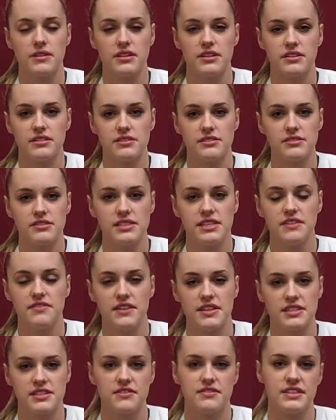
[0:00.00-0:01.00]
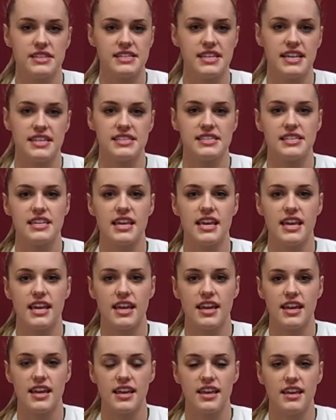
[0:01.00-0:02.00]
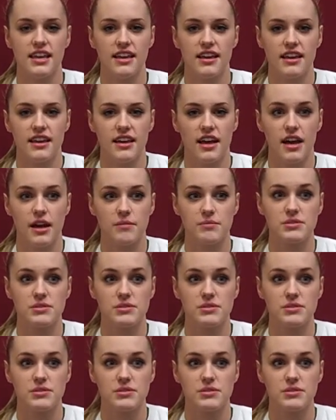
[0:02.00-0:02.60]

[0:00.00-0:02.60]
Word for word: the defensive intensity and um,